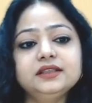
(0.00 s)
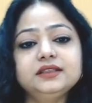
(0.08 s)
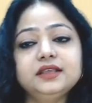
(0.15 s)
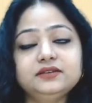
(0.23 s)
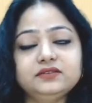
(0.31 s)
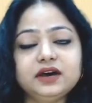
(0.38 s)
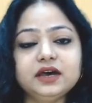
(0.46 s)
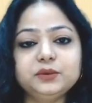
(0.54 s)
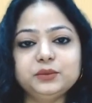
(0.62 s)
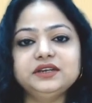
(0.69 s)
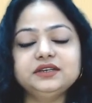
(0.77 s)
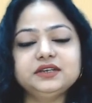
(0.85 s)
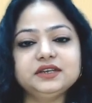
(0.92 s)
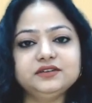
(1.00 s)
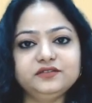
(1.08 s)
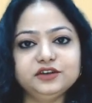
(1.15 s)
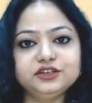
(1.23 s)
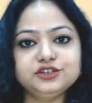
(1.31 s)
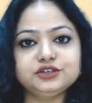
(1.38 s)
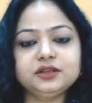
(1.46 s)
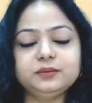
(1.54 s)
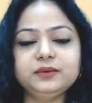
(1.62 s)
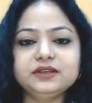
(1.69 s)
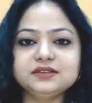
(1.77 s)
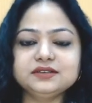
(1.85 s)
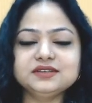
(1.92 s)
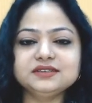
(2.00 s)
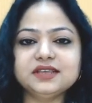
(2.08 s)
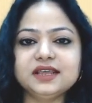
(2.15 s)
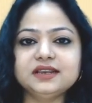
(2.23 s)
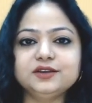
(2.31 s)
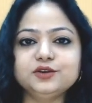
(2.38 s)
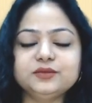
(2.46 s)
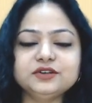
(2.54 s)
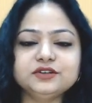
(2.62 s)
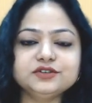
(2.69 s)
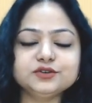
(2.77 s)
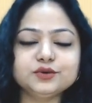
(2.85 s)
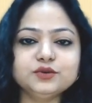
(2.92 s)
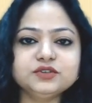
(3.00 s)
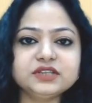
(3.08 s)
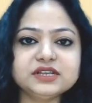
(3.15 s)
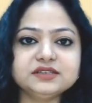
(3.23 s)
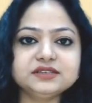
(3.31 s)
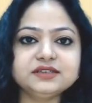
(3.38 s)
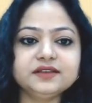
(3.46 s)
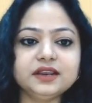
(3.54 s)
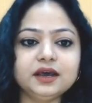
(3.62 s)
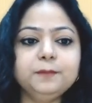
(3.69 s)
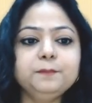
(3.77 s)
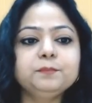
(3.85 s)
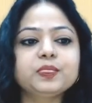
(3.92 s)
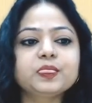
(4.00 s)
the environment in which the business and human resources develop,